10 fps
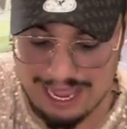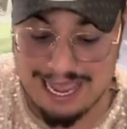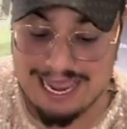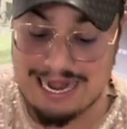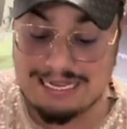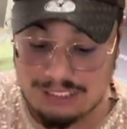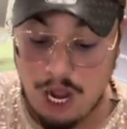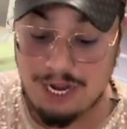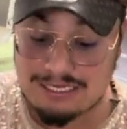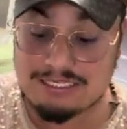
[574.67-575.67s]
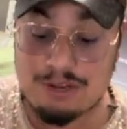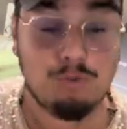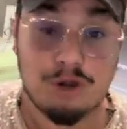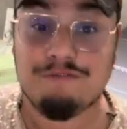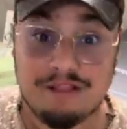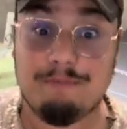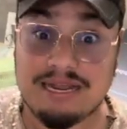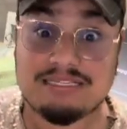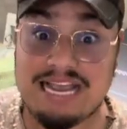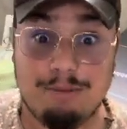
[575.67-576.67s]
It is honestly worth flipping
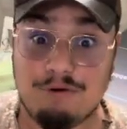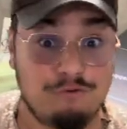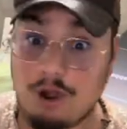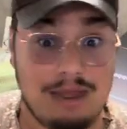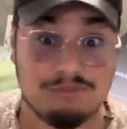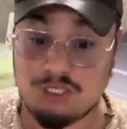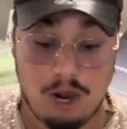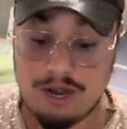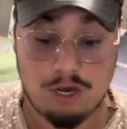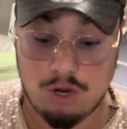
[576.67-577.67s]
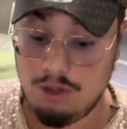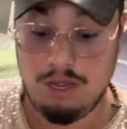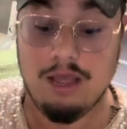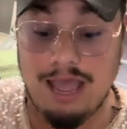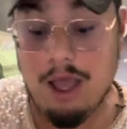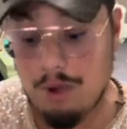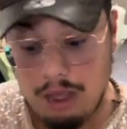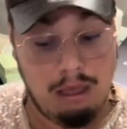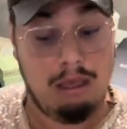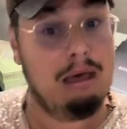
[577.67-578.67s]
a table for. I'm sorry, girl.
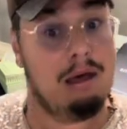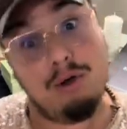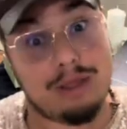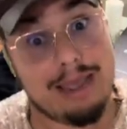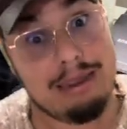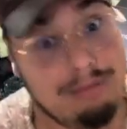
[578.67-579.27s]
Okay.